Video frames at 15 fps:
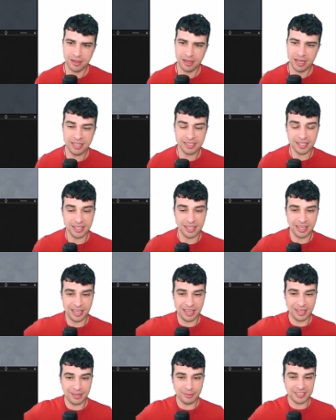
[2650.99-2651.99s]
Guys,
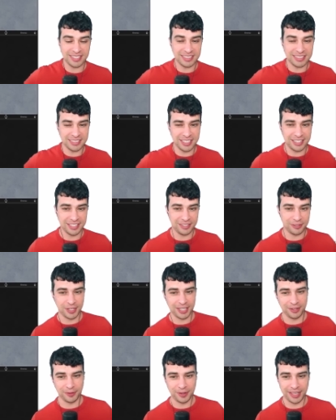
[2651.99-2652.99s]
I'm excited here.
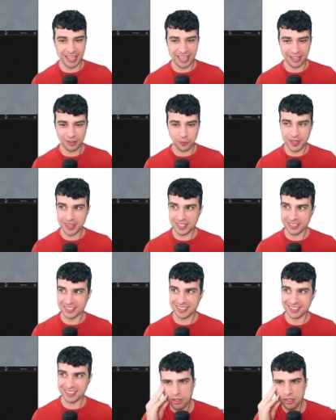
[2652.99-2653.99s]
We can win
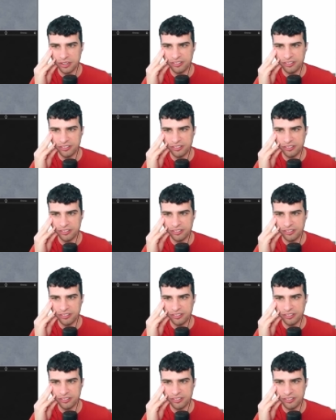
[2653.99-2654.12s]
this.